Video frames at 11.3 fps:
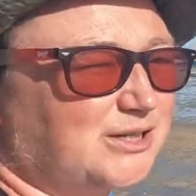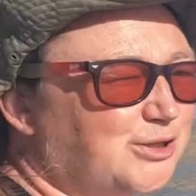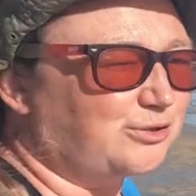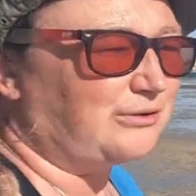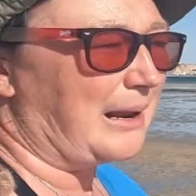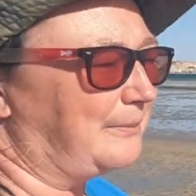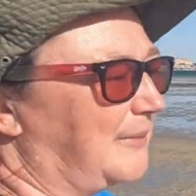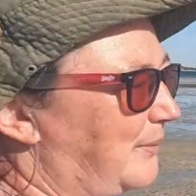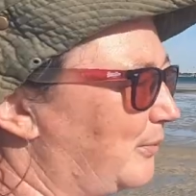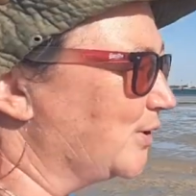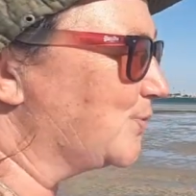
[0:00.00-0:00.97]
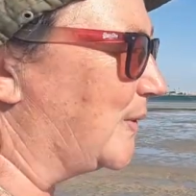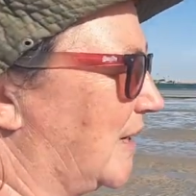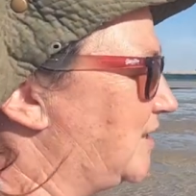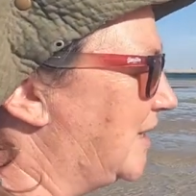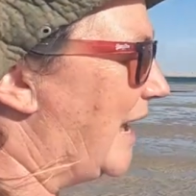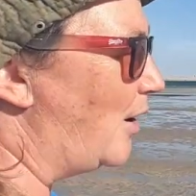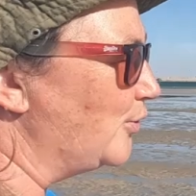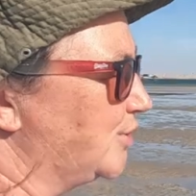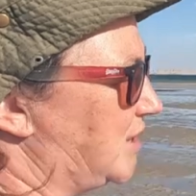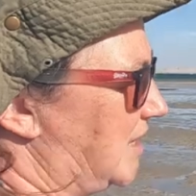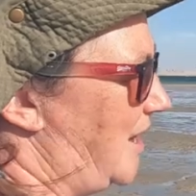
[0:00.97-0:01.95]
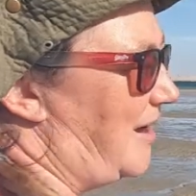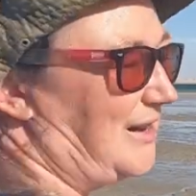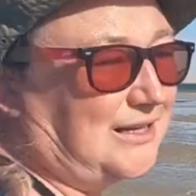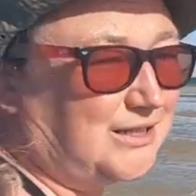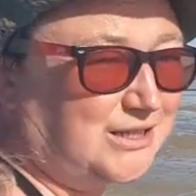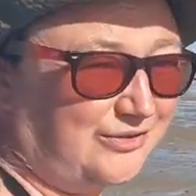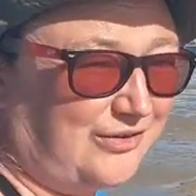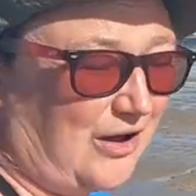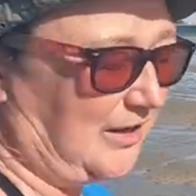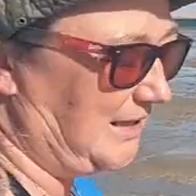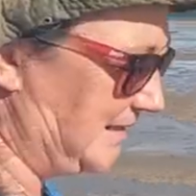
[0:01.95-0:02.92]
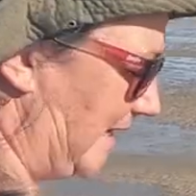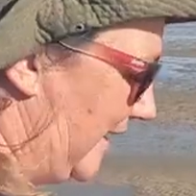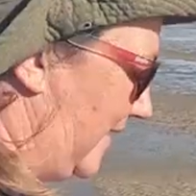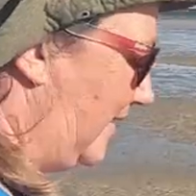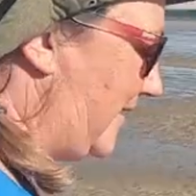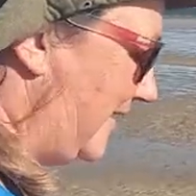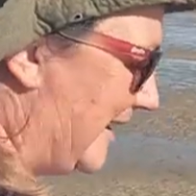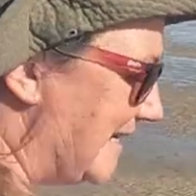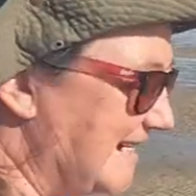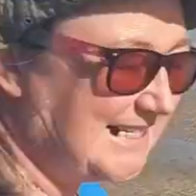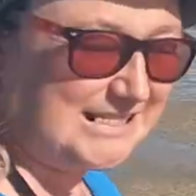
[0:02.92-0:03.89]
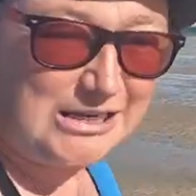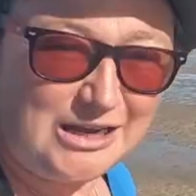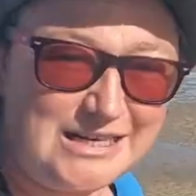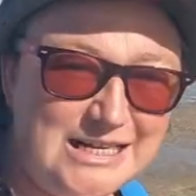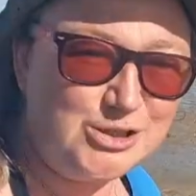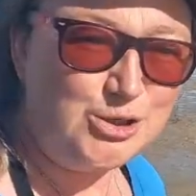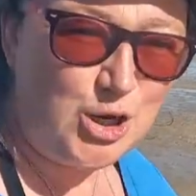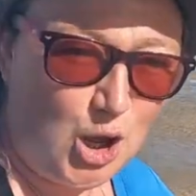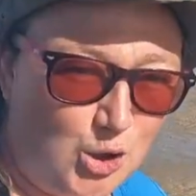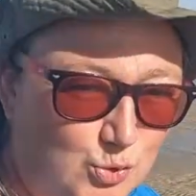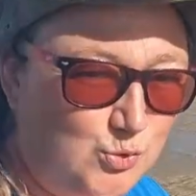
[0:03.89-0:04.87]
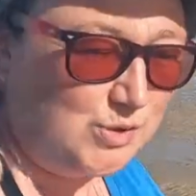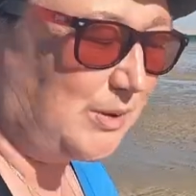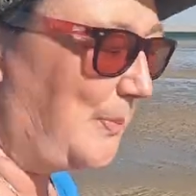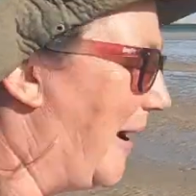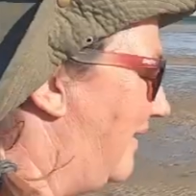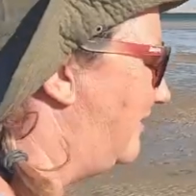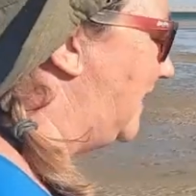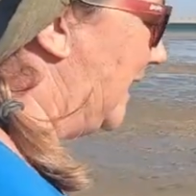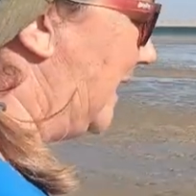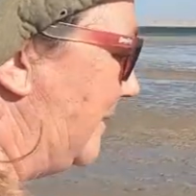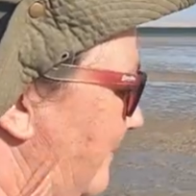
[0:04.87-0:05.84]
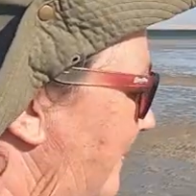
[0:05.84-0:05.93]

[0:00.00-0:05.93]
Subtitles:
of scrambling once we actually get onto the island to find it. It's inside its nose apparently.